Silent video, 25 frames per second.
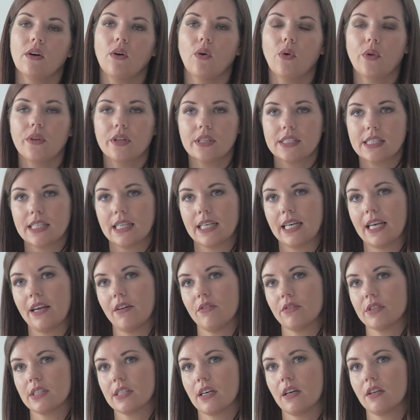all the DNA
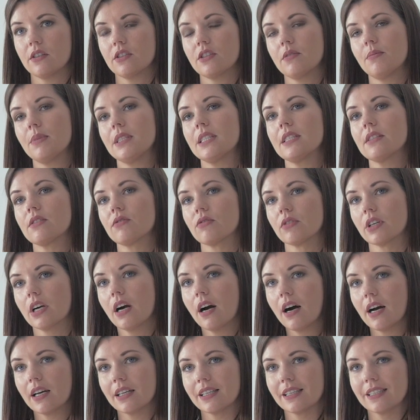results should be
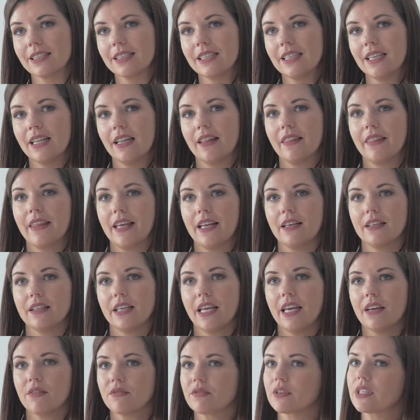disregarded, then
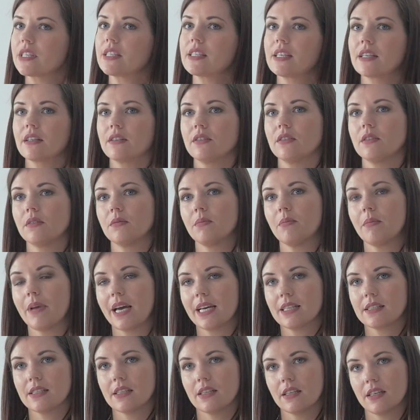every single
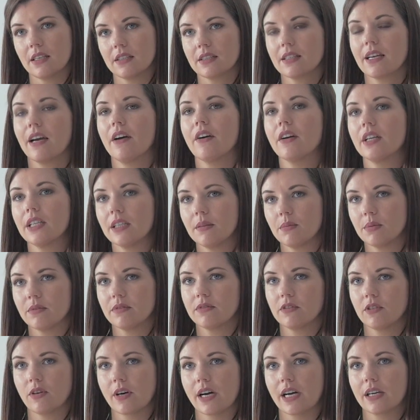matter that is currently
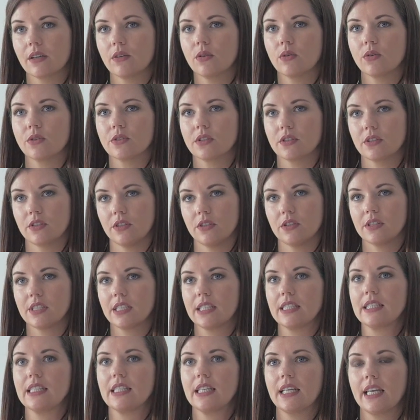before our courts
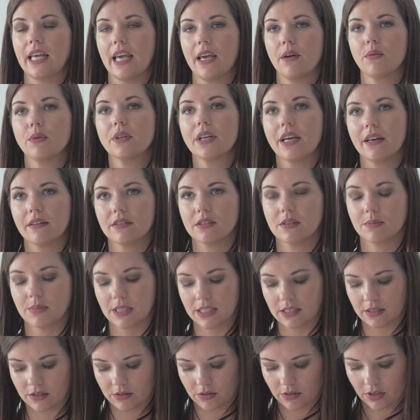using DNA would have to be
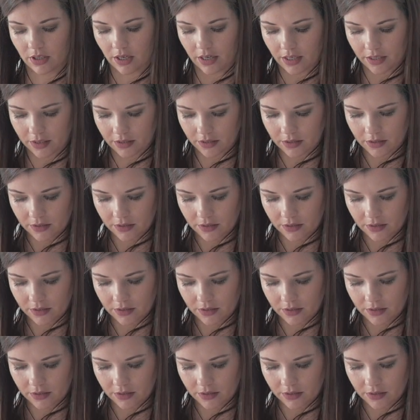disregarded.